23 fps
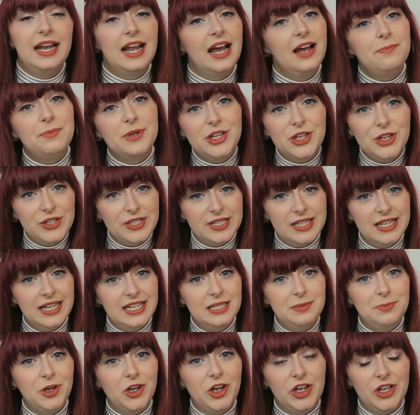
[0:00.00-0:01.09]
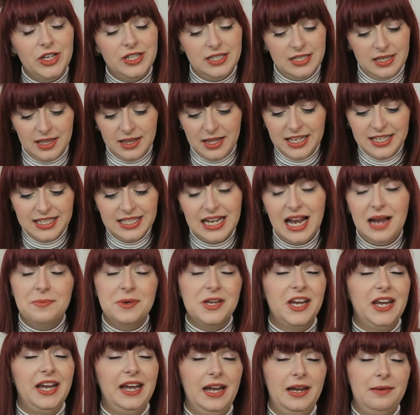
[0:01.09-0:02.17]
And I've been using this because this time
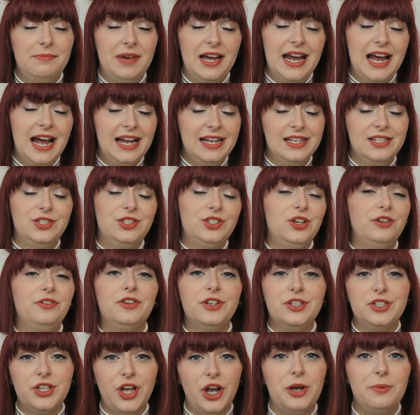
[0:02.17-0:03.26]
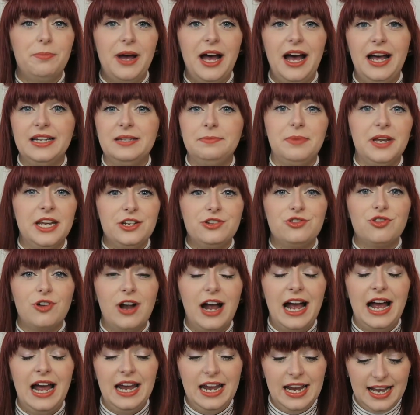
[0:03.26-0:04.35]
of year my hands suffer so bad being
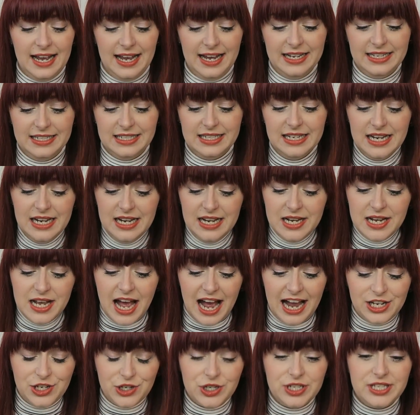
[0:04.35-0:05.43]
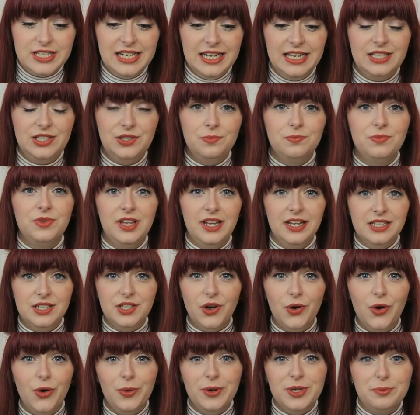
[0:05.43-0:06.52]
dry, and I just need something
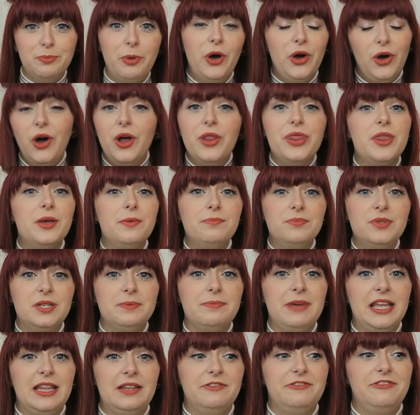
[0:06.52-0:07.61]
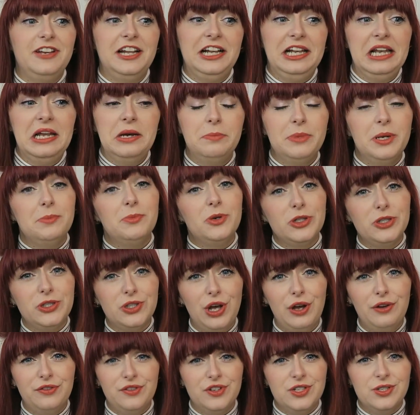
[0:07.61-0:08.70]
to always put on them to make them feel a little bit more
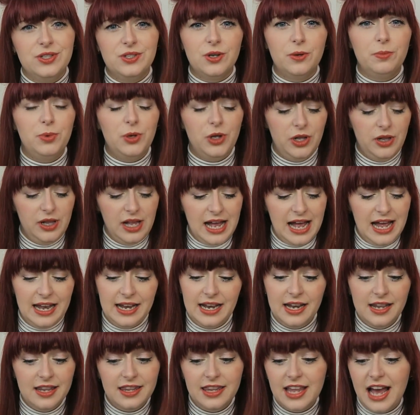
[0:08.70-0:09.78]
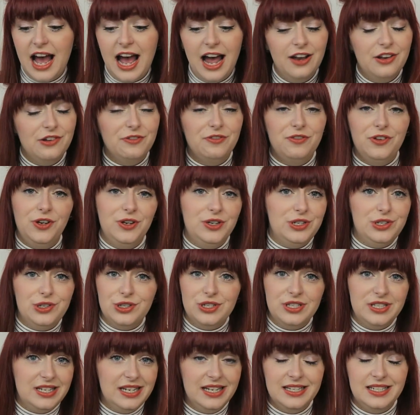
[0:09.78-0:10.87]
soft and supple, and the Hand Food
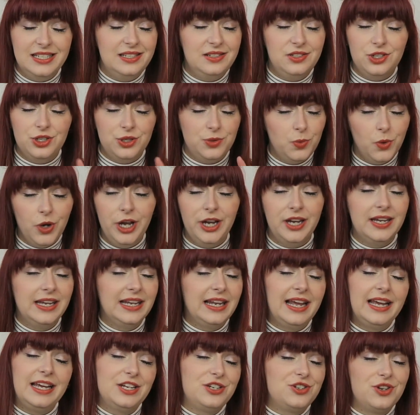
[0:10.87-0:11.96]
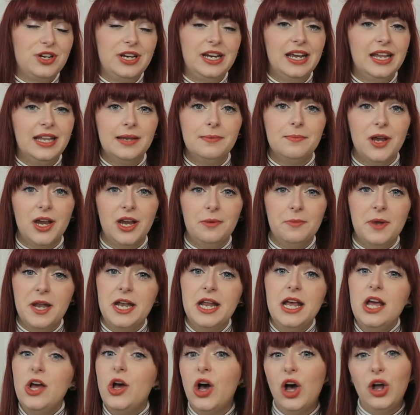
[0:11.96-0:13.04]
is just working like a treat at the moment.